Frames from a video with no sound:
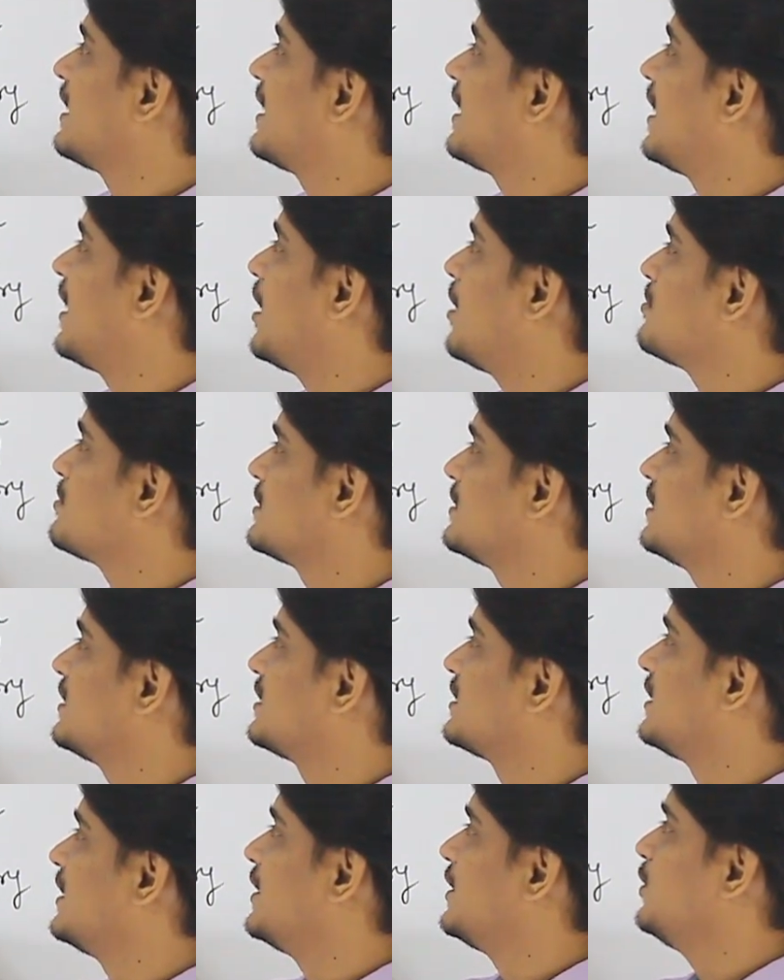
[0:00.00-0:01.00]
comes under the
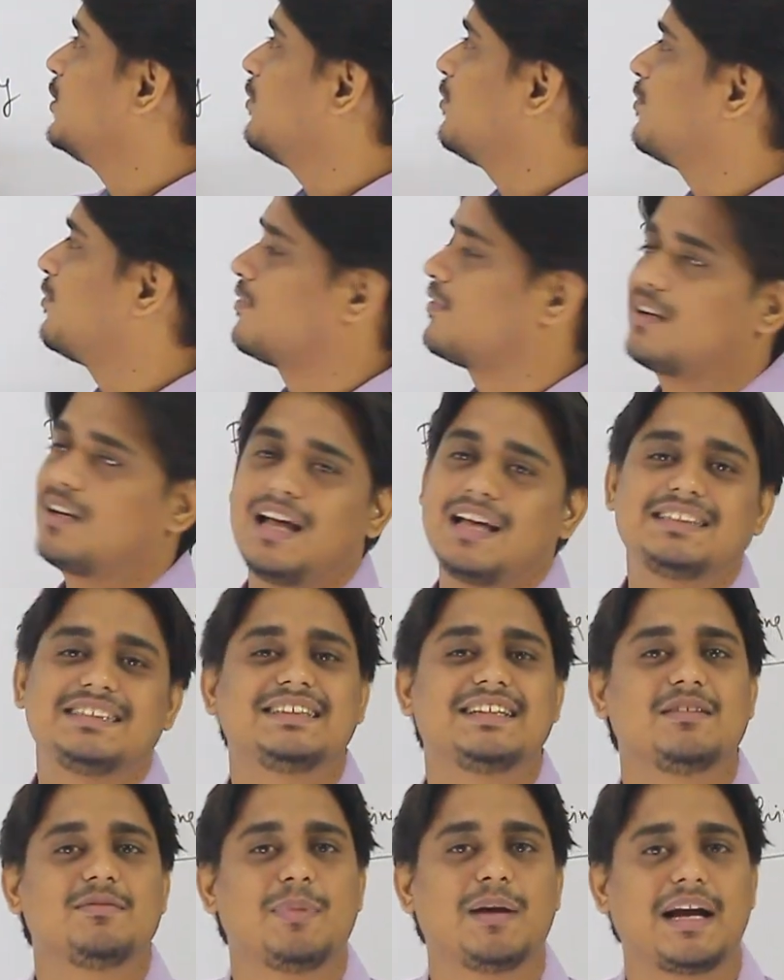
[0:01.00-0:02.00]
study of
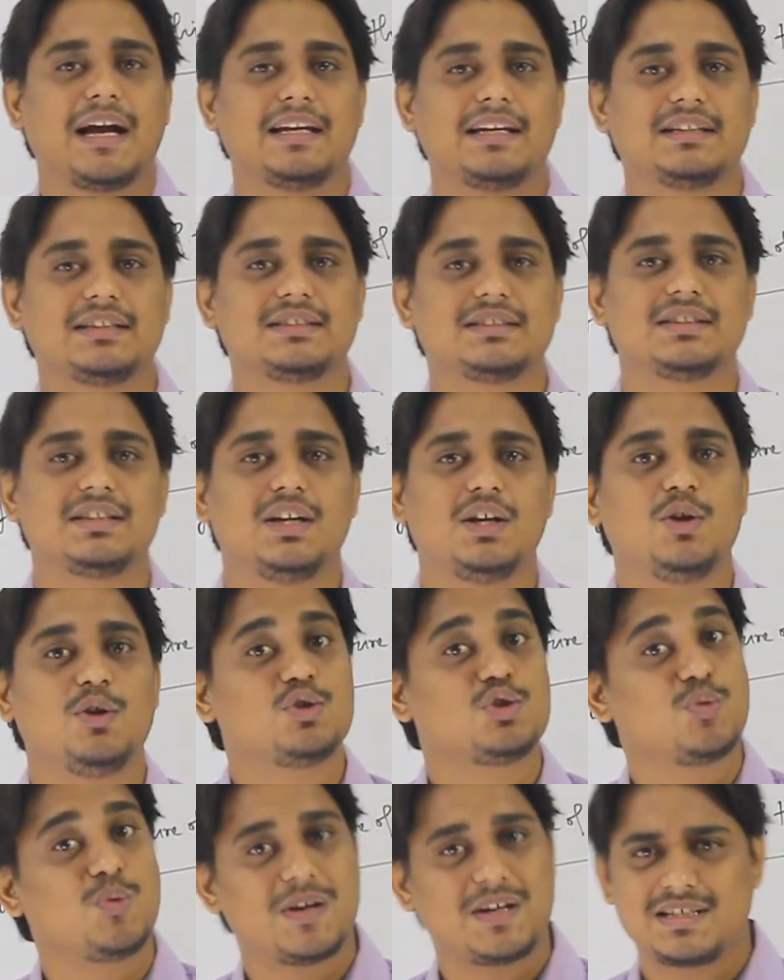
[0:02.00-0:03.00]
classical mechanics.
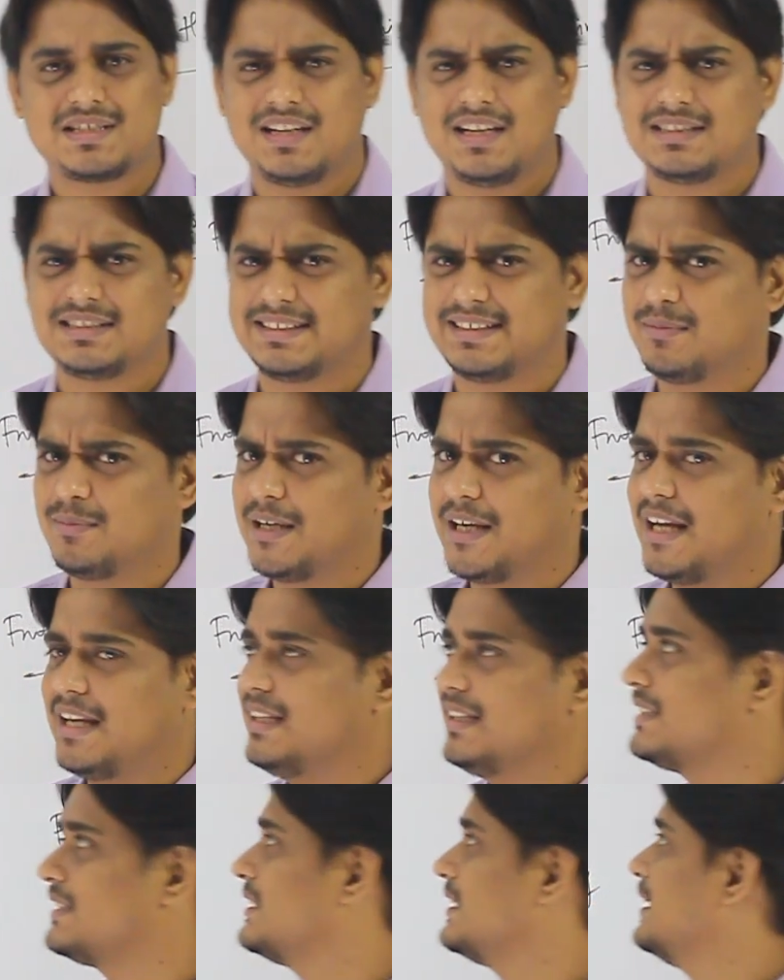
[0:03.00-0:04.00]
So what is classical
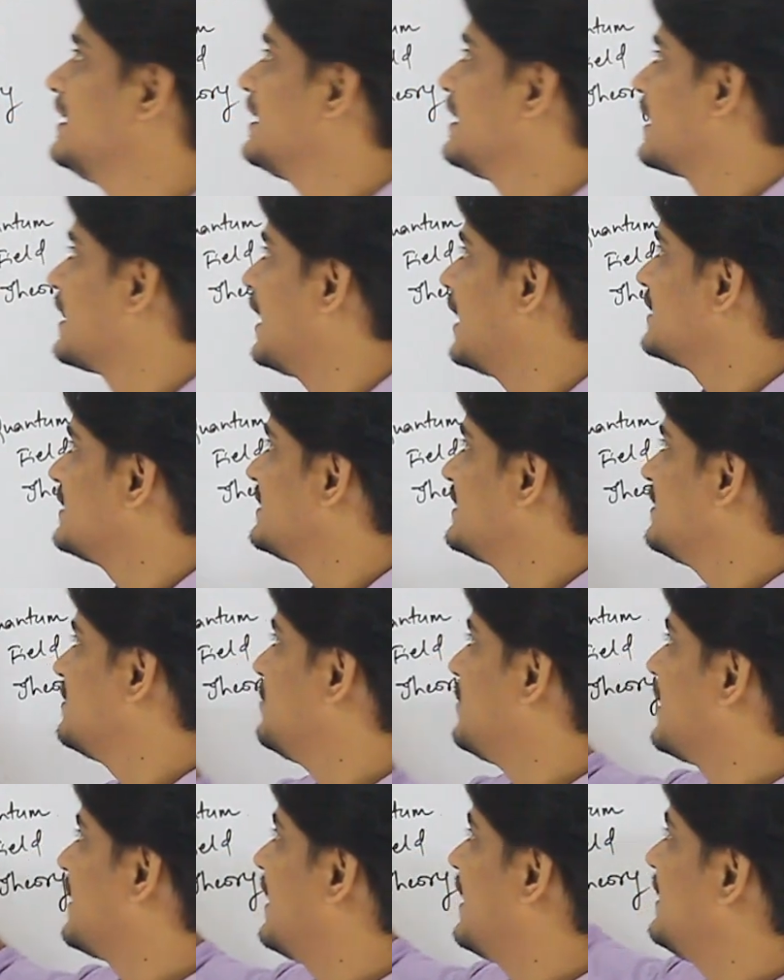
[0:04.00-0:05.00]
mechanics? Classical
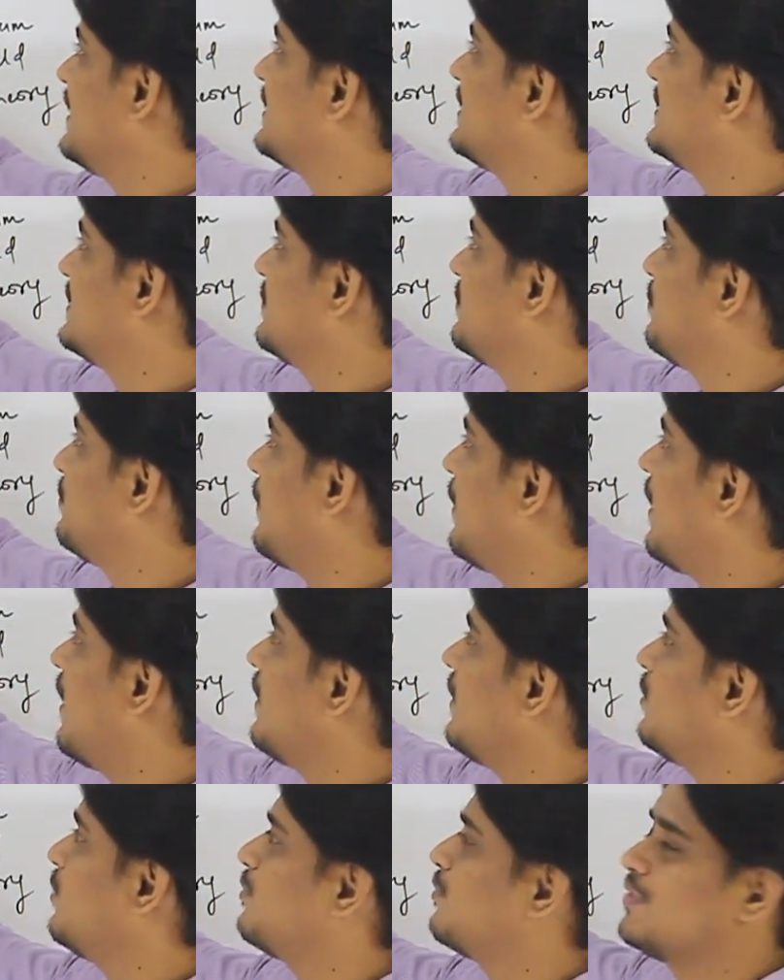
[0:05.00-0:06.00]
mechanics is a
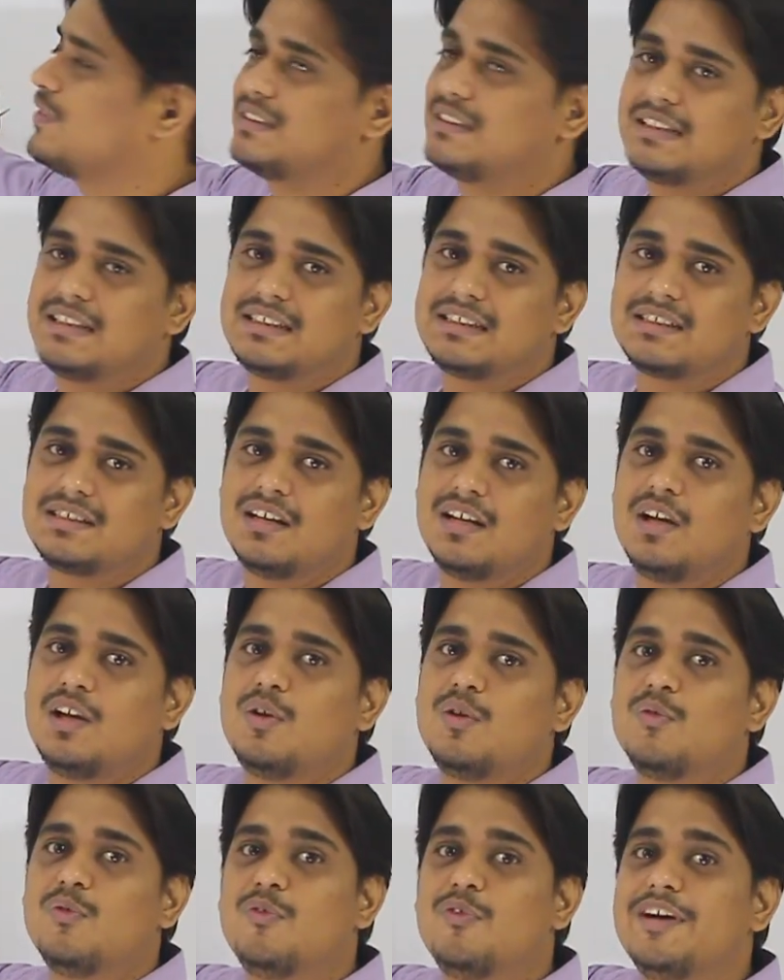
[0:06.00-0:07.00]
part of physics
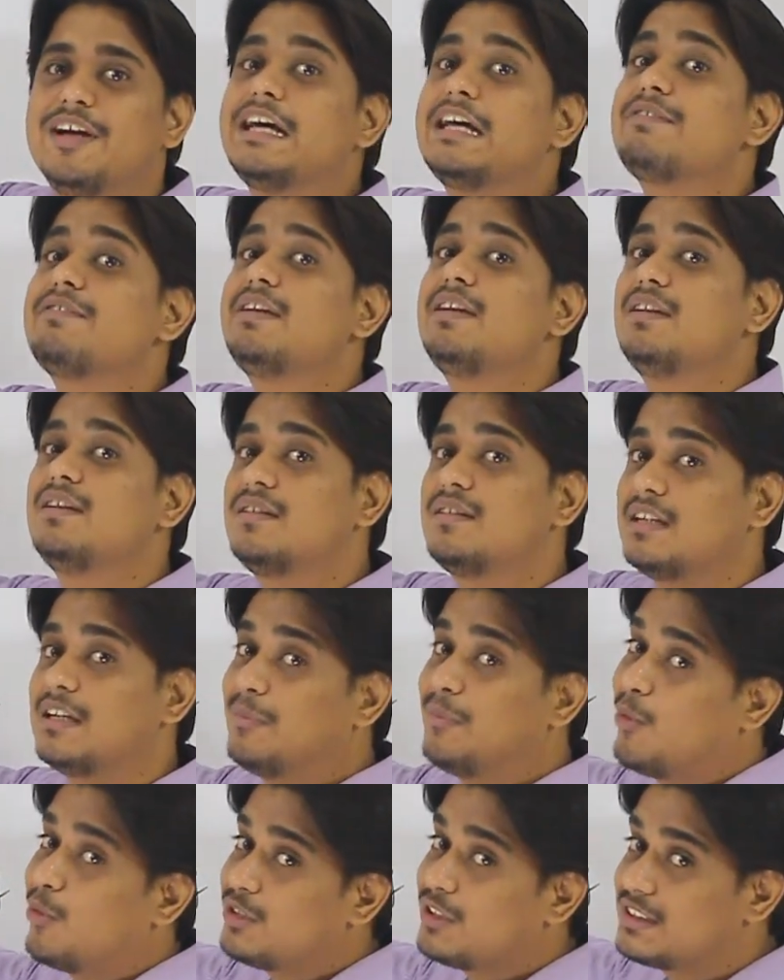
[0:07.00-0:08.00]
where we learn
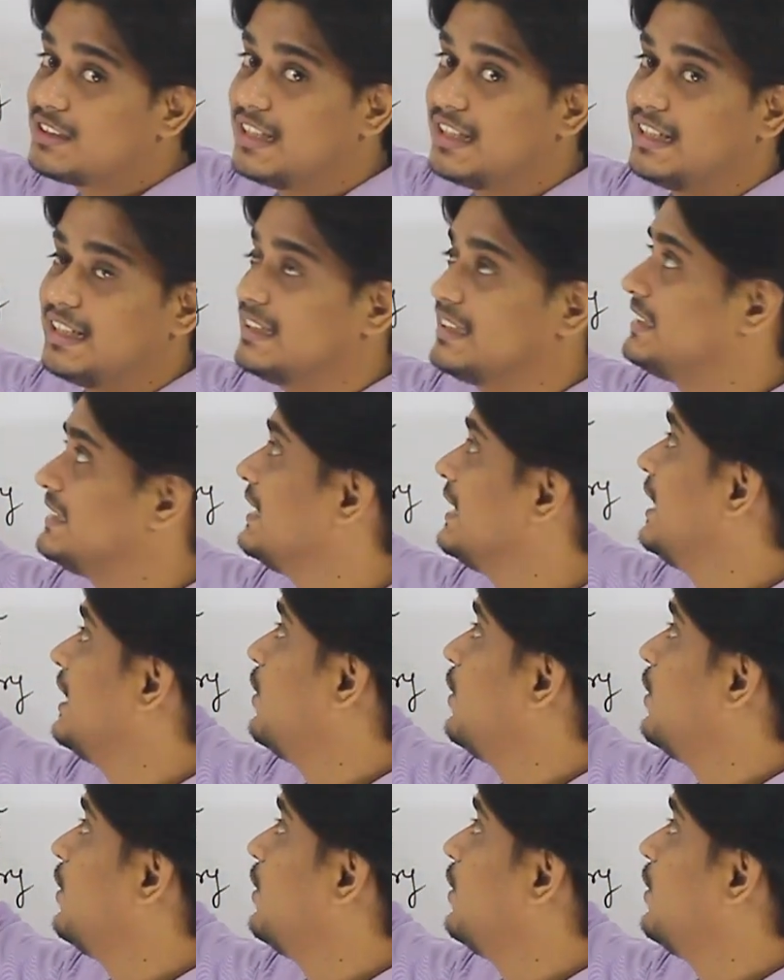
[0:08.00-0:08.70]
about the things